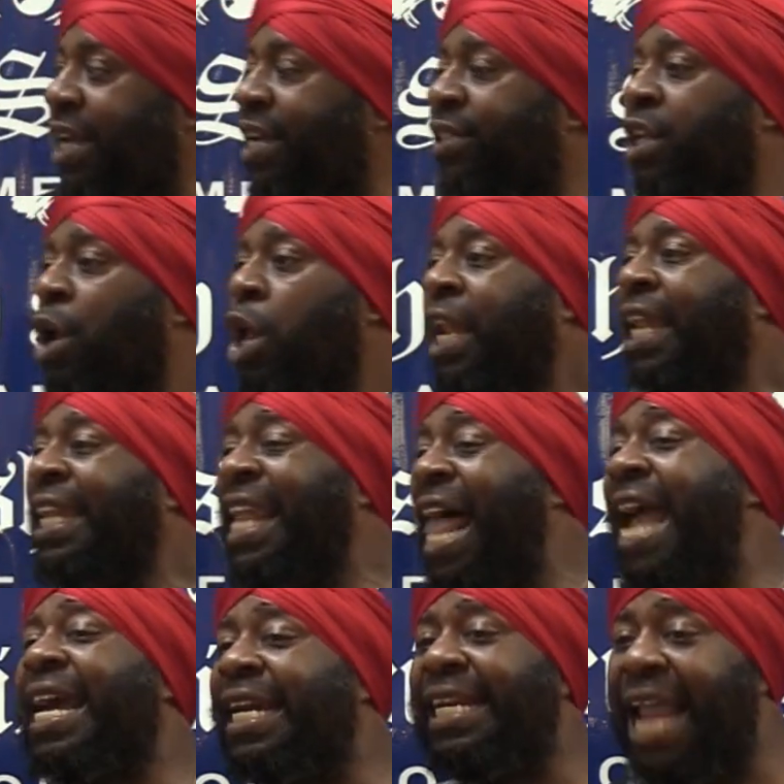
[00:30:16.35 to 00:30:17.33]
is,
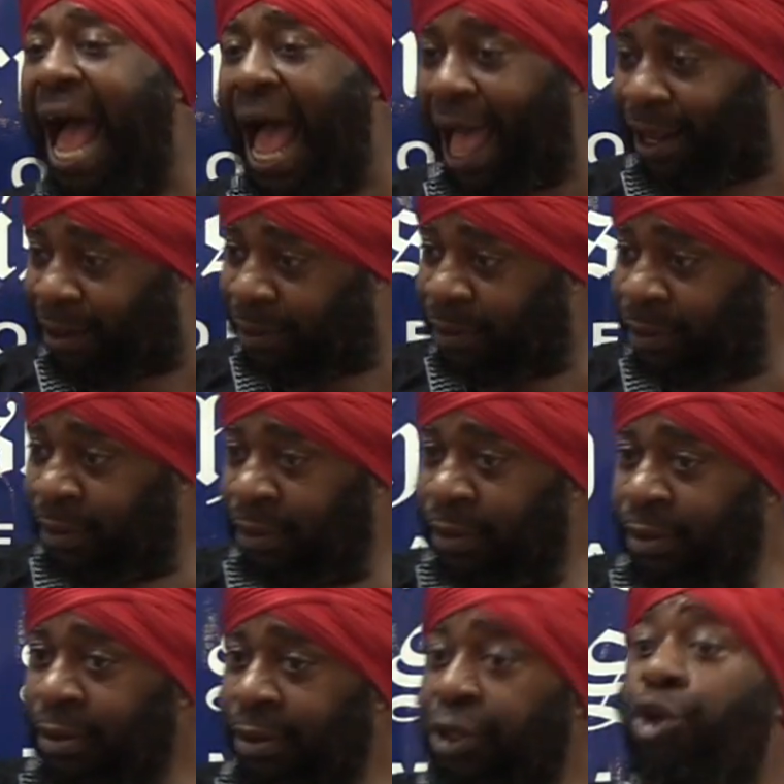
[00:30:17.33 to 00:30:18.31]
like it or not,
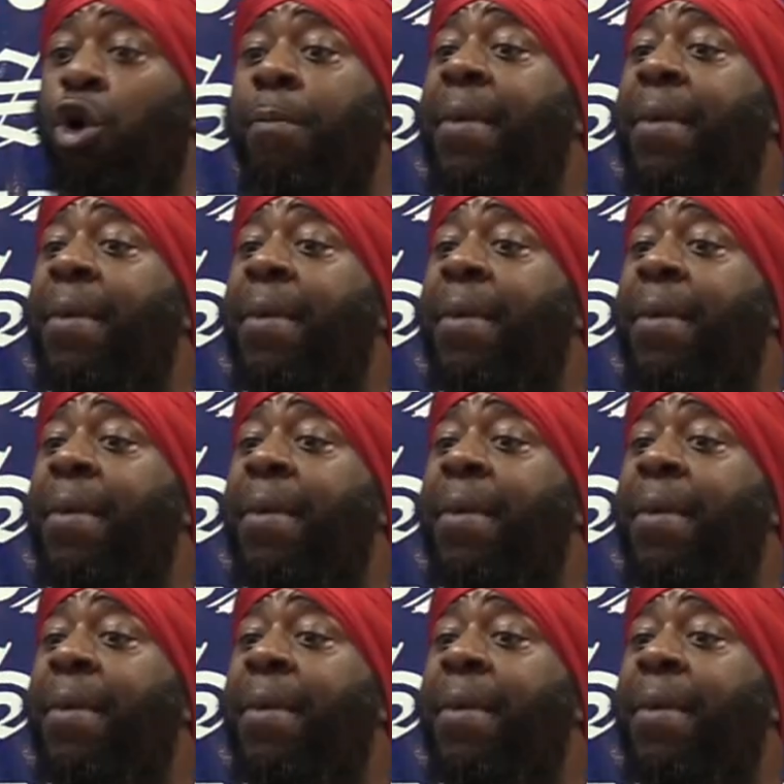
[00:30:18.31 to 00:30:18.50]
you're